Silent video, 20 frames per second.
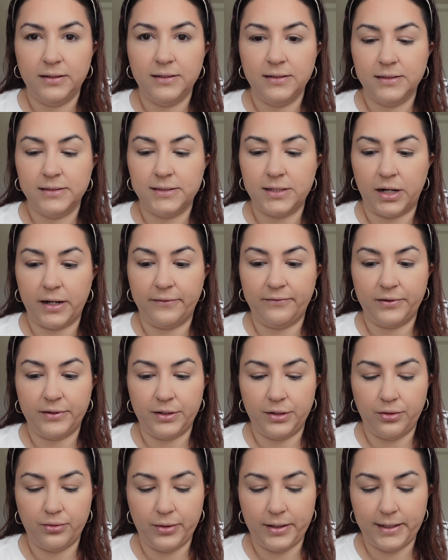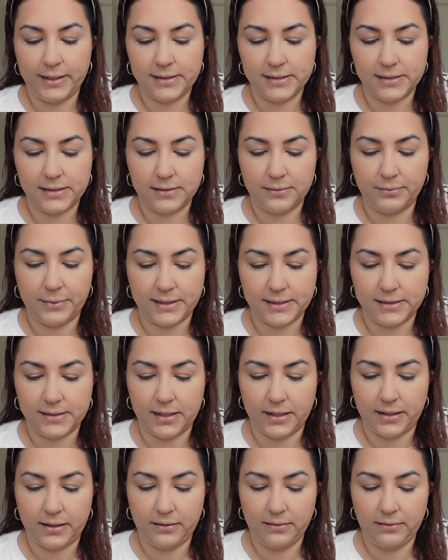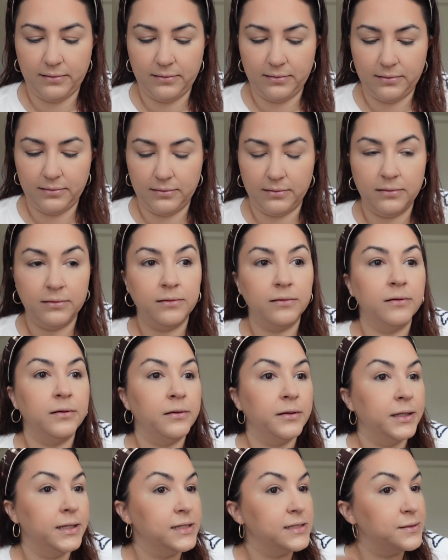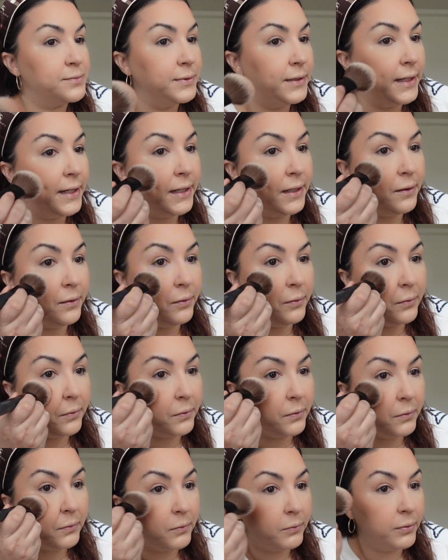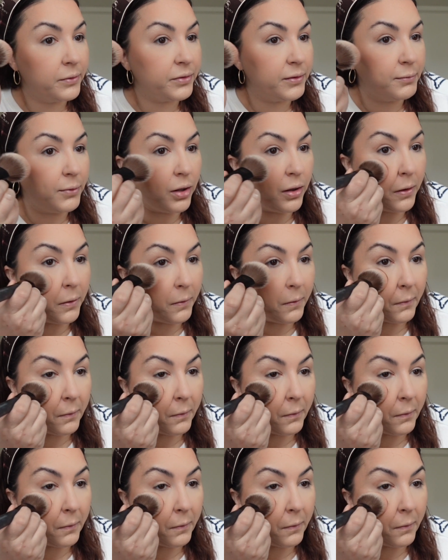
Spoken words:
Sorry for the noise. My son is playing with the ball.